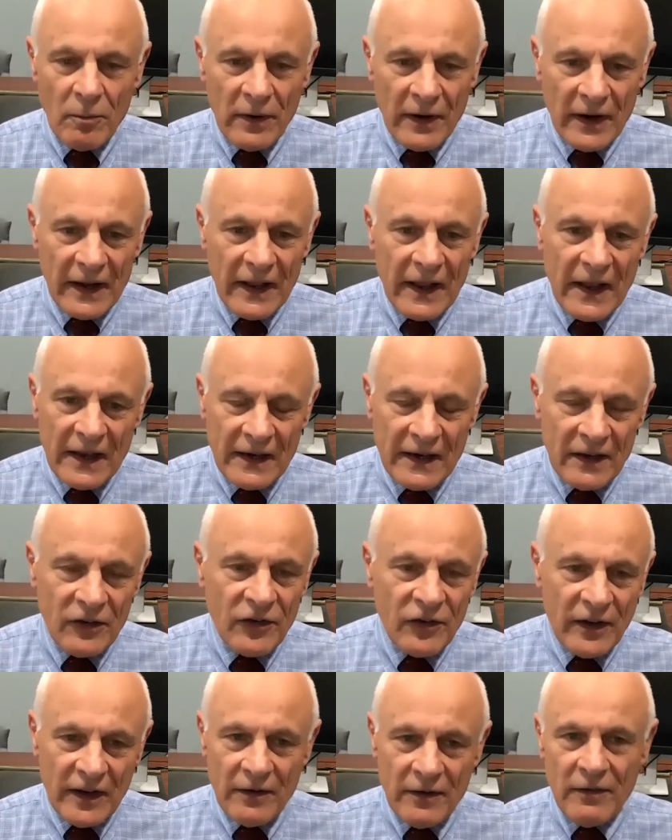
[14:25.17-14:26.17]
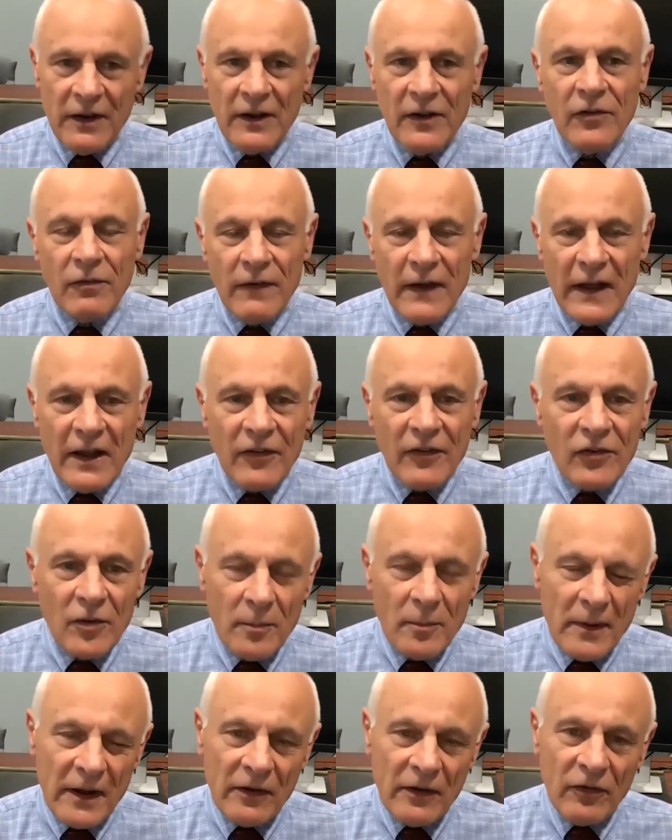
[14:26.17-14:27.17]
But again, it generates vast
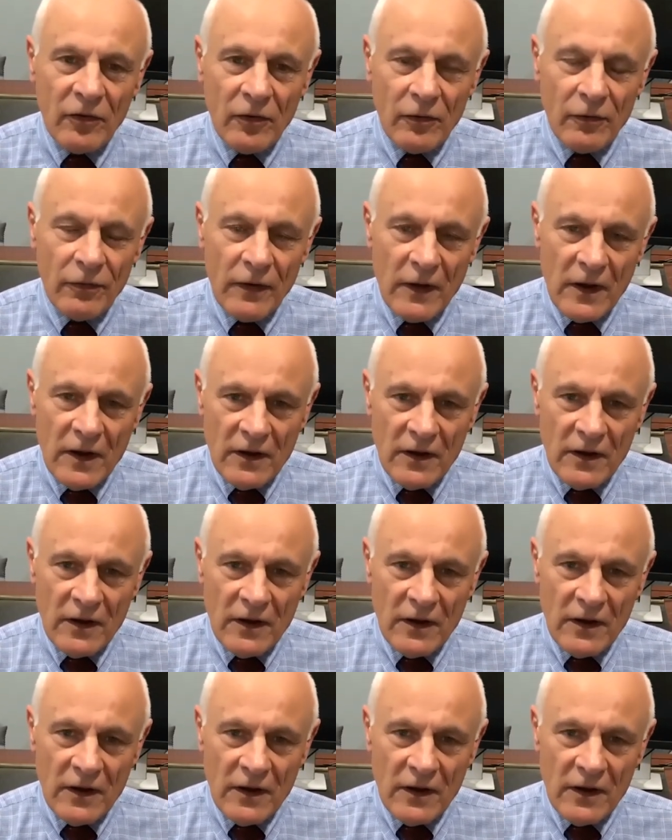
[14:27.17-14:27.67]
amounts of